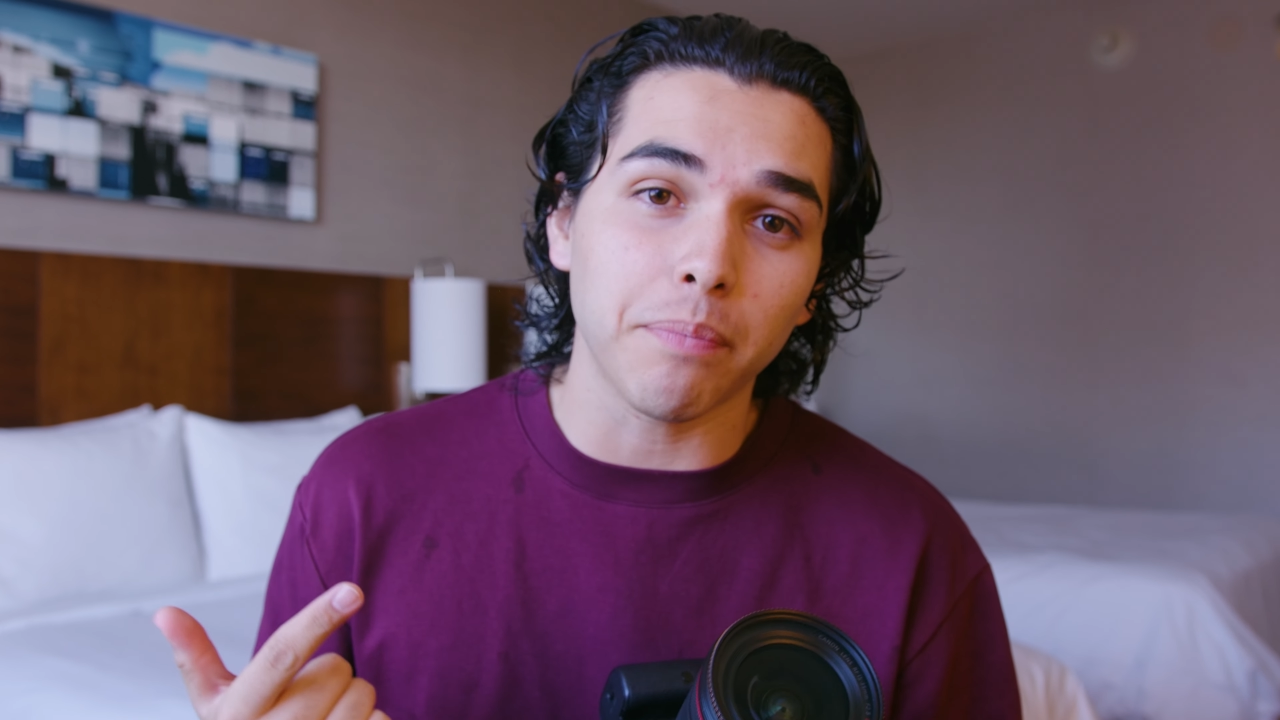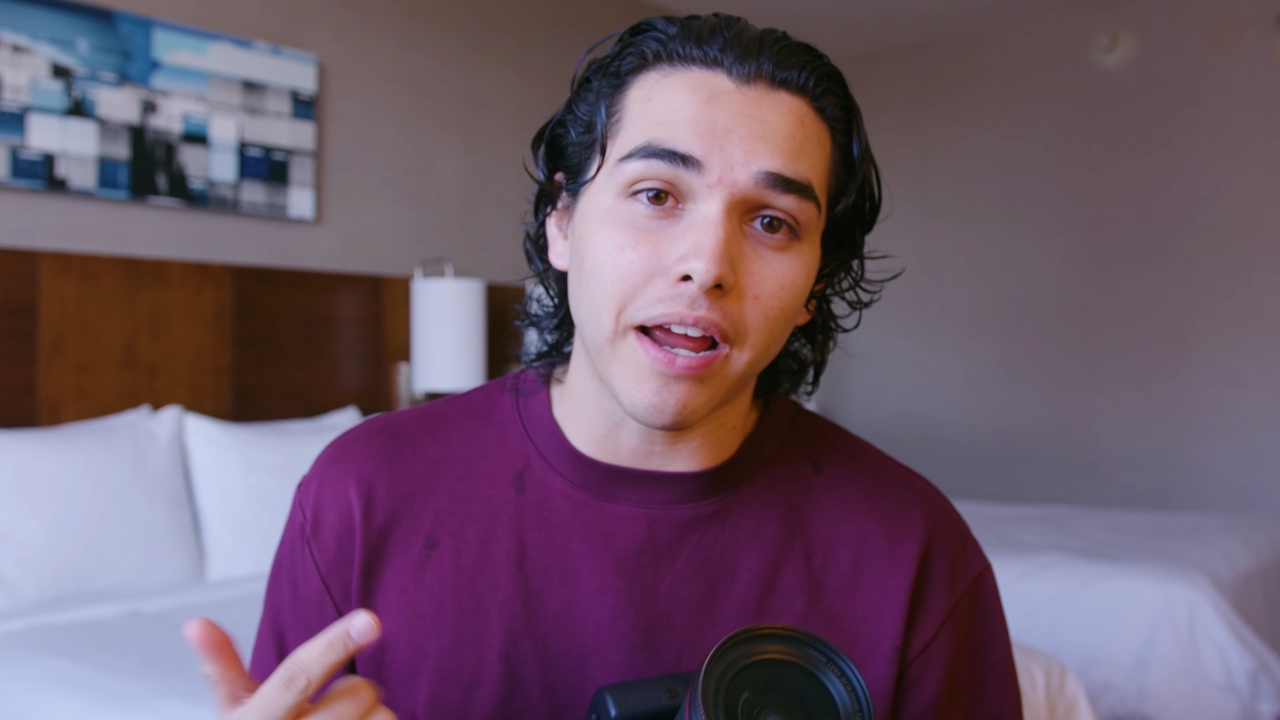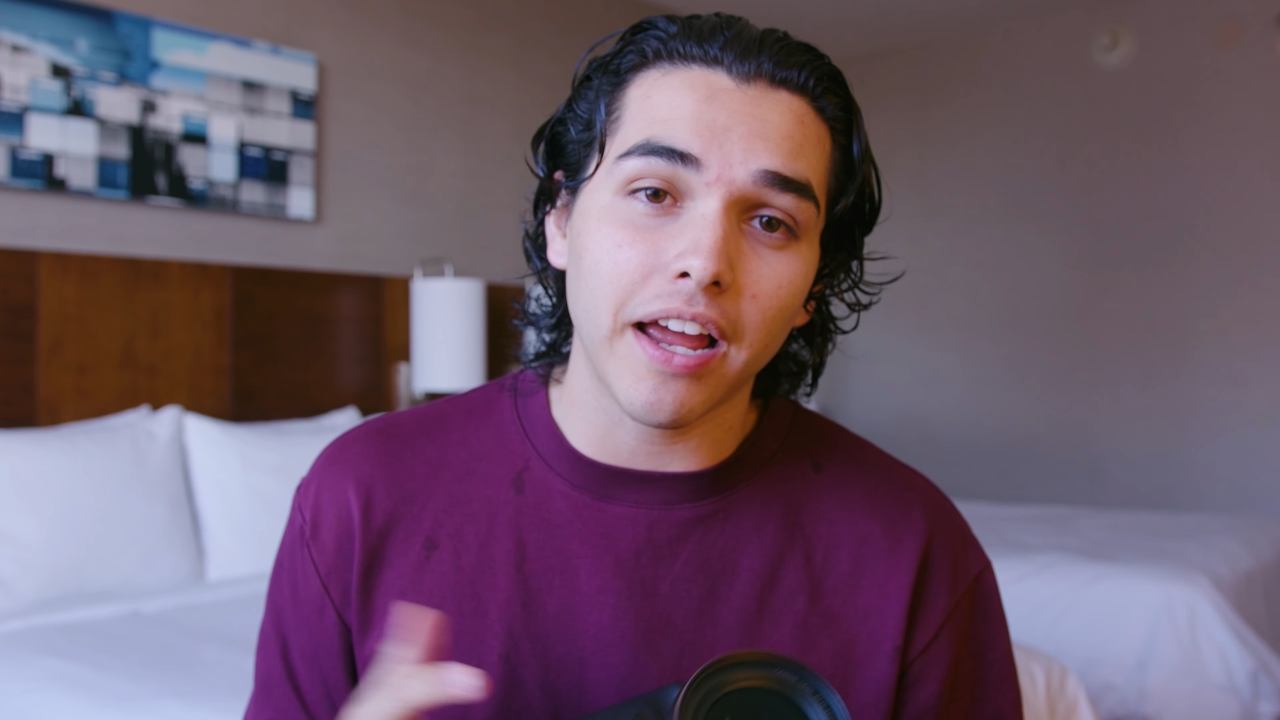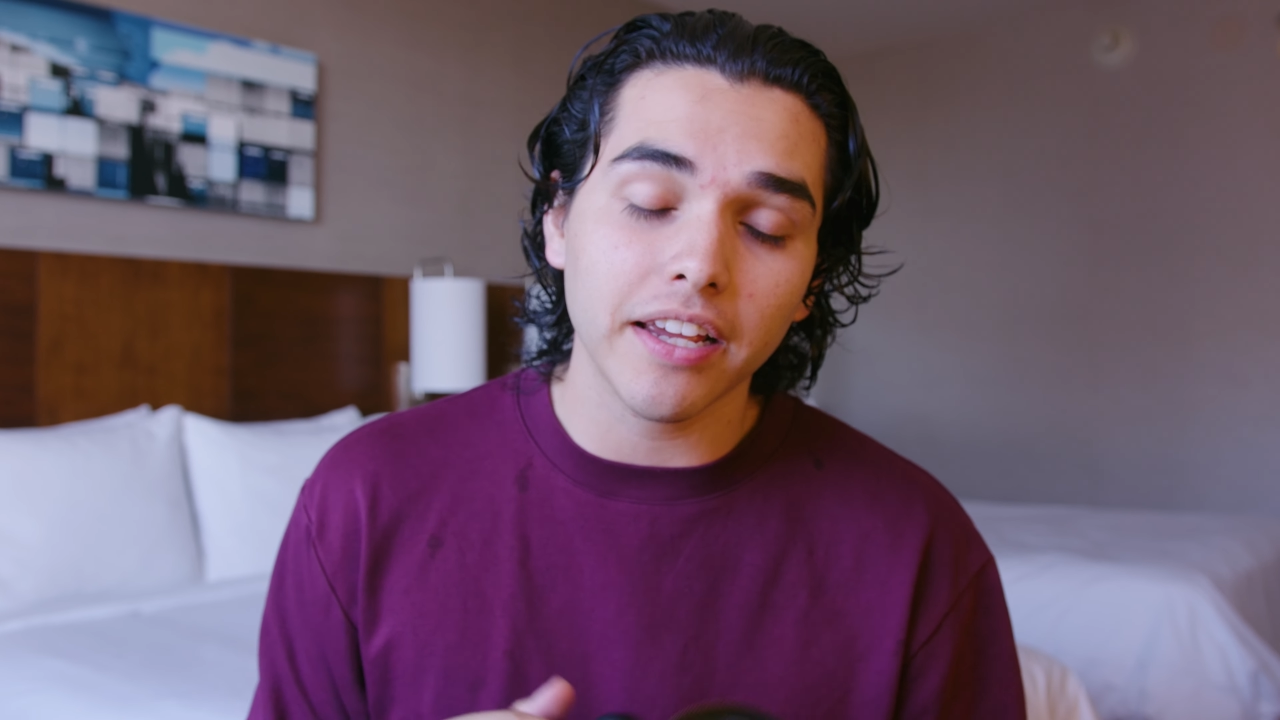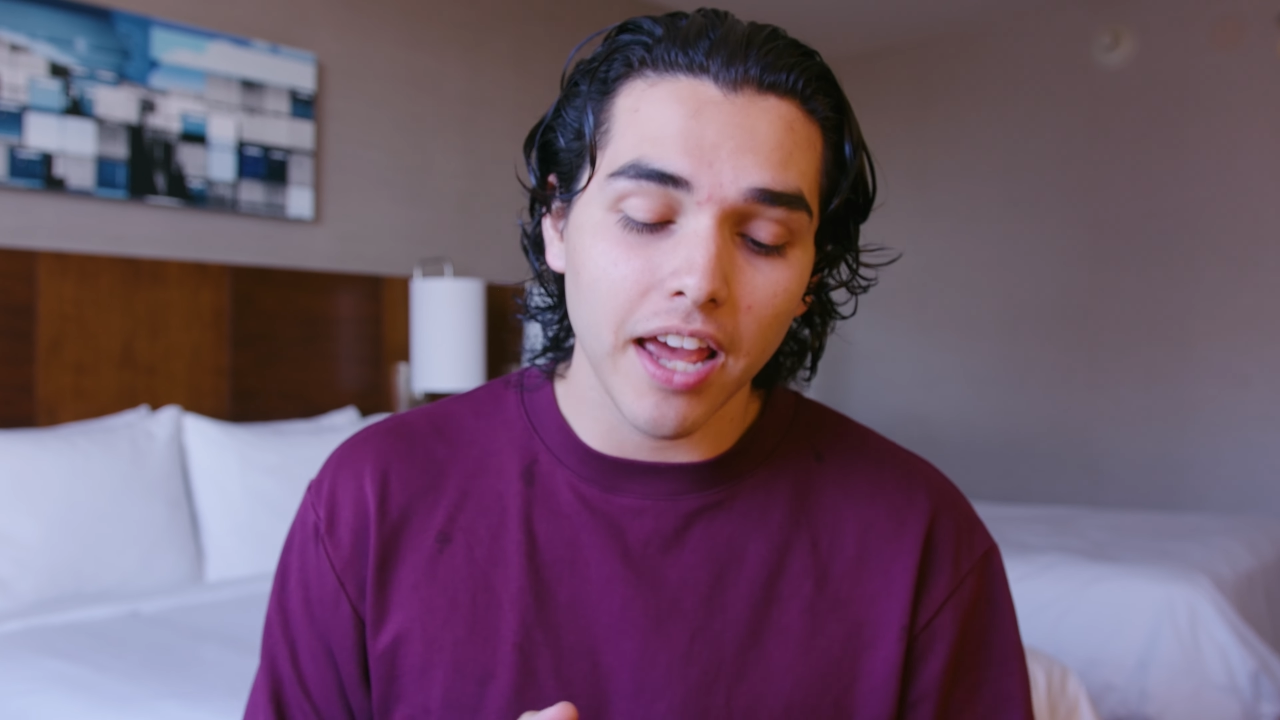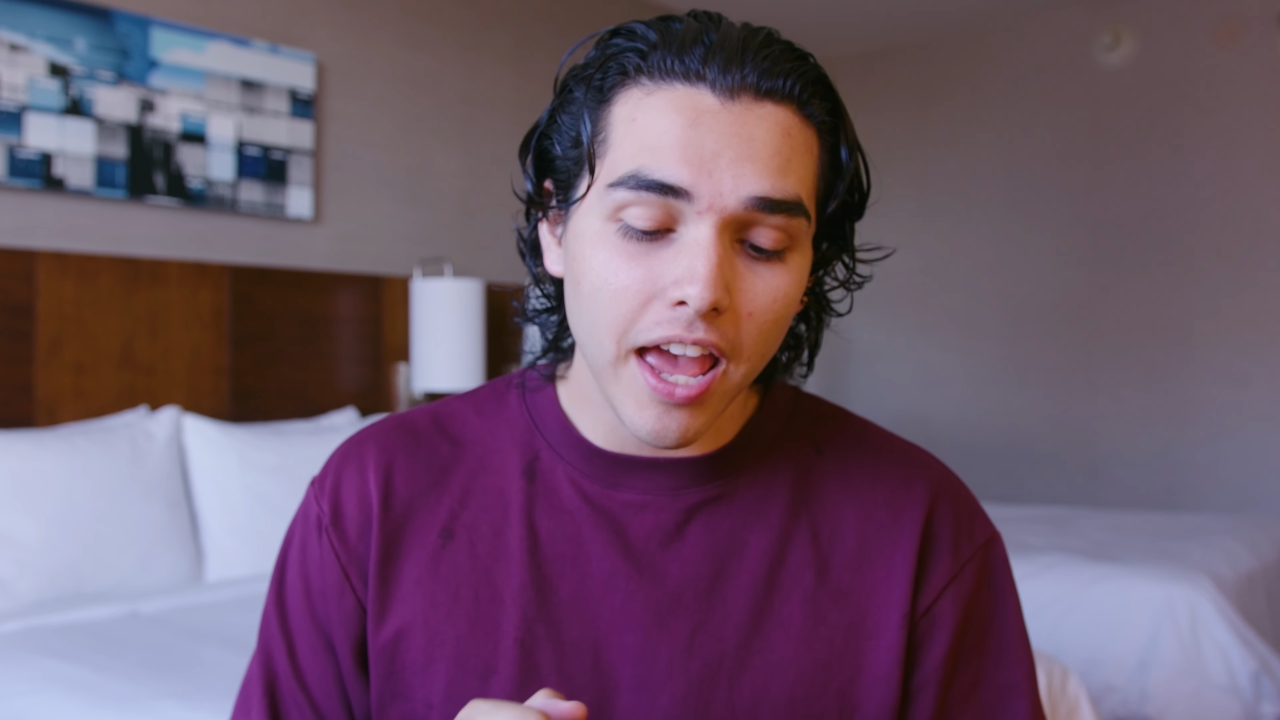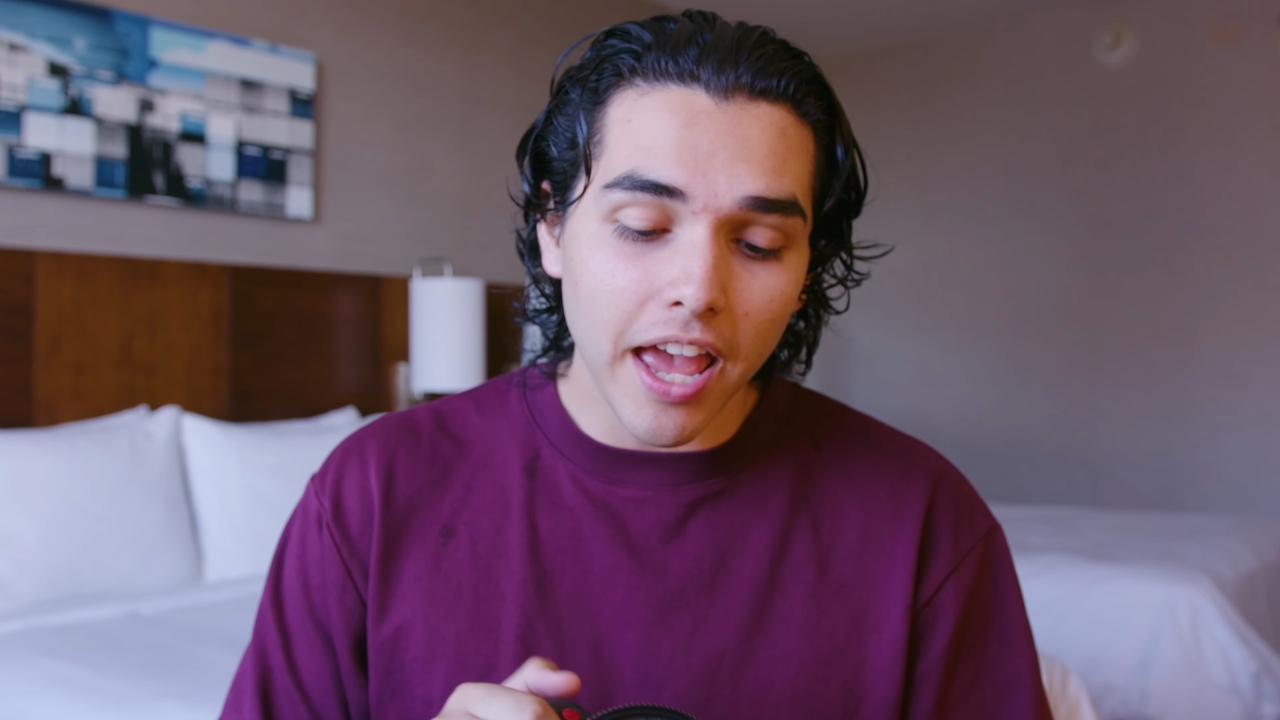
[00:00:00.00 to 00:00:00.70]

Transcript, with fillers: bag,